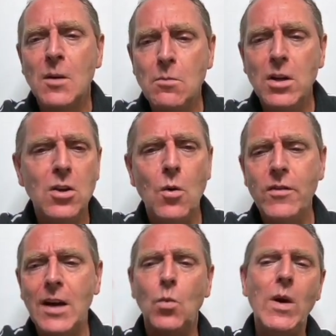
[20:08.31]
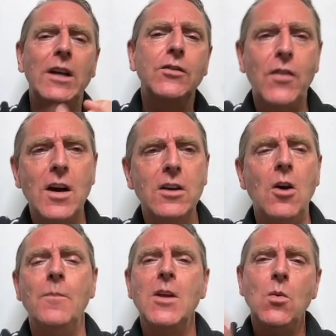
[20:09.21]
you know, we've got Wells
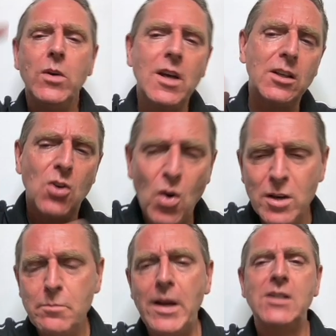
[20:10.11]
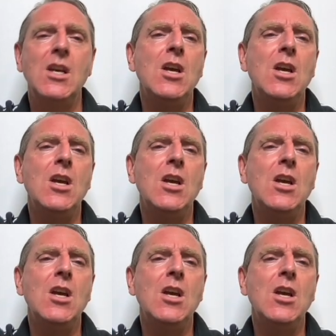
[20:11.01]
Fargo, we got Coinbase,